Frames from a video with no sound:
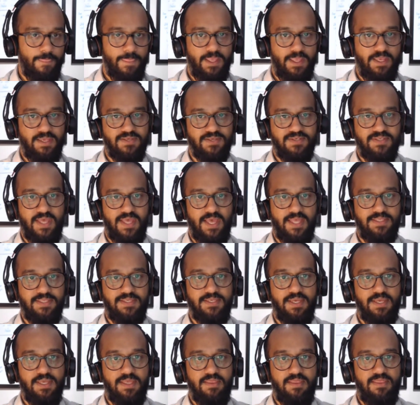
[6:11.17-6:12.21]
is that
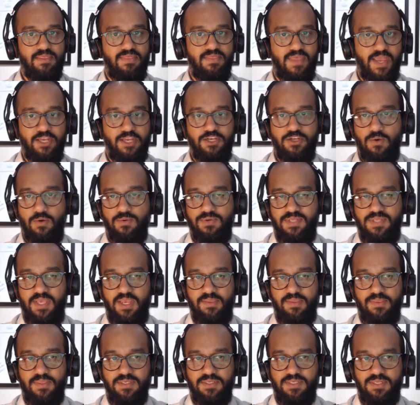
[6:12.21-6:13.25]
they don't
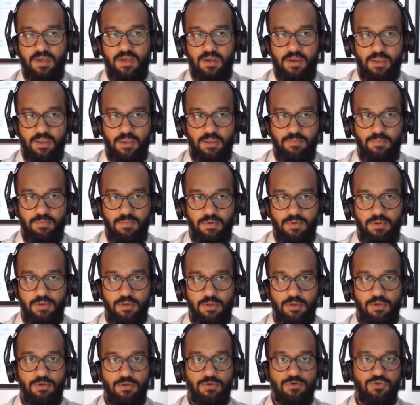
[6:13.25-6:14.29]
take the time
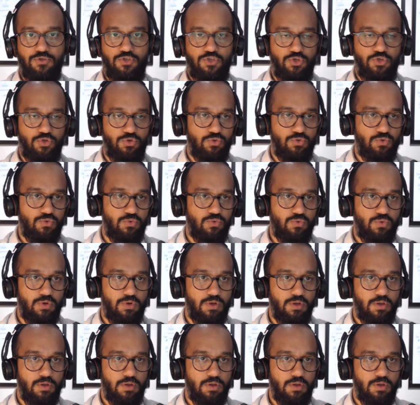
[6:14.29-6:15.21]
to